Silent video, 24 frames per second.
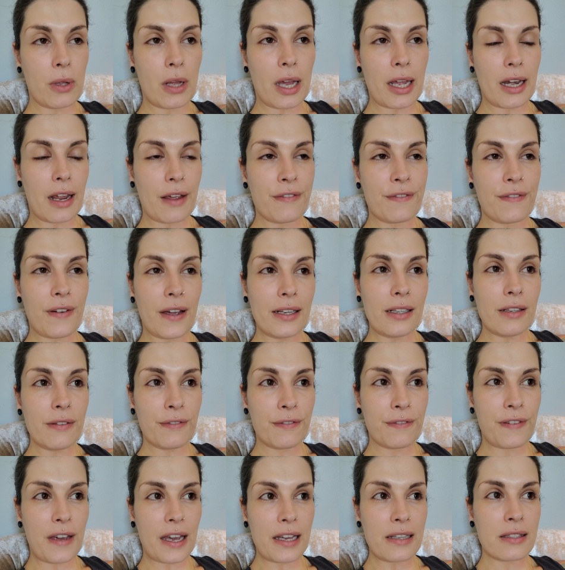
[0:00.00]
and I find it
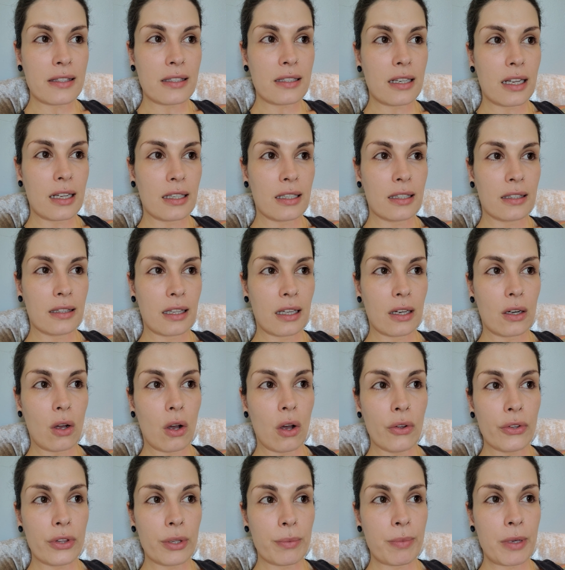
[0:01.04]
fascinating that
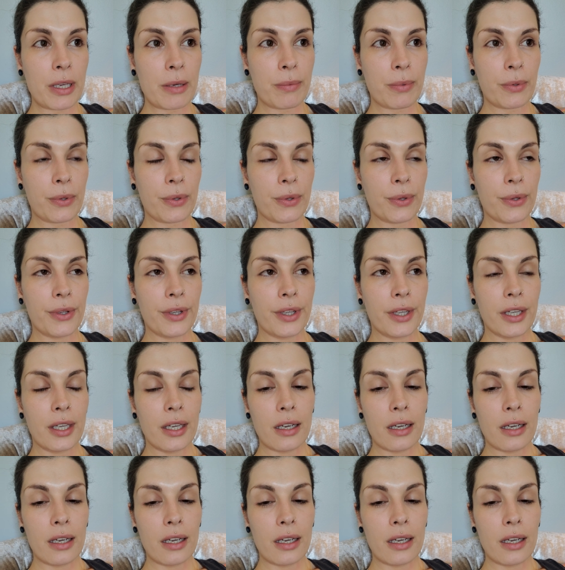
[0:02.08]
all the people